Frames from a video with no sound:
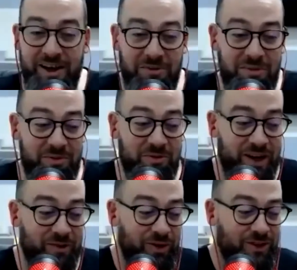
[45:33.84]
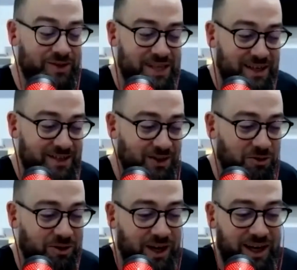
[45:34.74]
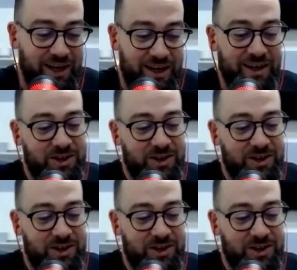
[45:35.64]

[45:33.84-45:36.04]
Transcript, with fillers: I remember what I wanted to say. So uh,